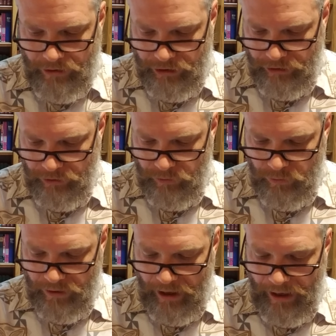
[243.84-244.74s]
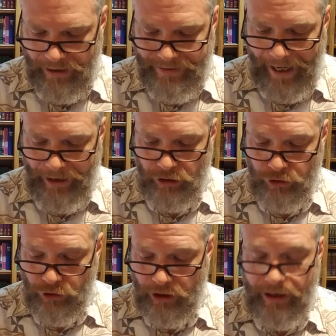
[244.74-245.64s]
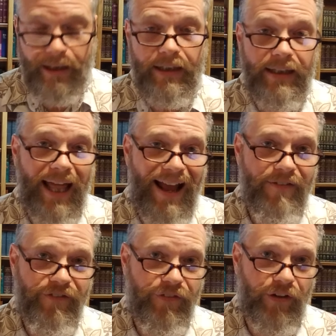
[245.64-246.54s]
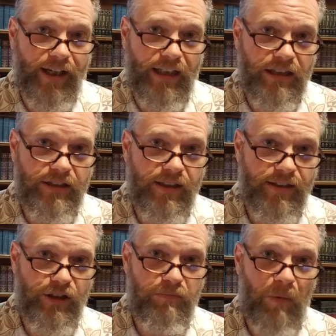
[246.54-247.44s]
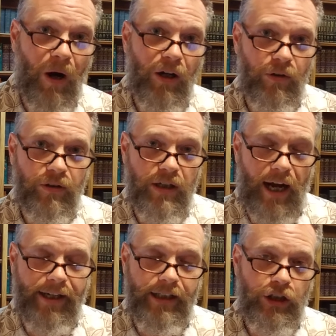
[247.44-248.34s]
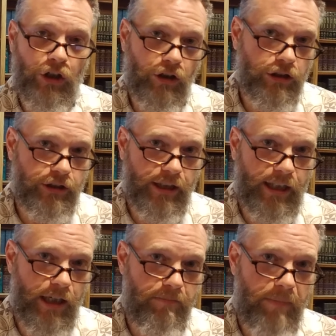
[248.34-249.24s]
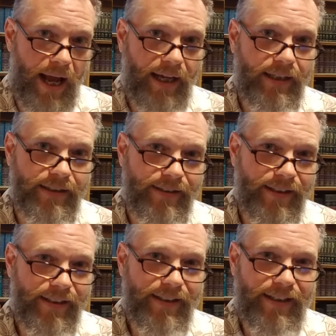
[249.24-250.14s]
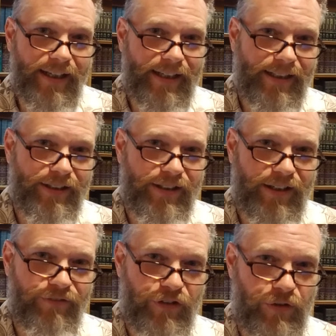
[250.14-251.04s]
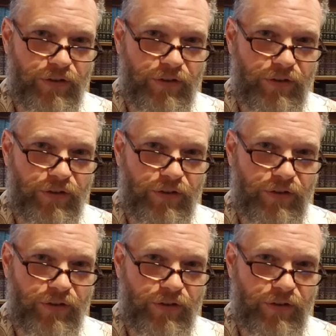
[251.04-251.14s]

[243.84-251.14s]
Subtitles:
to take a look at that phrase tomorrow. I encourage you to come back and view the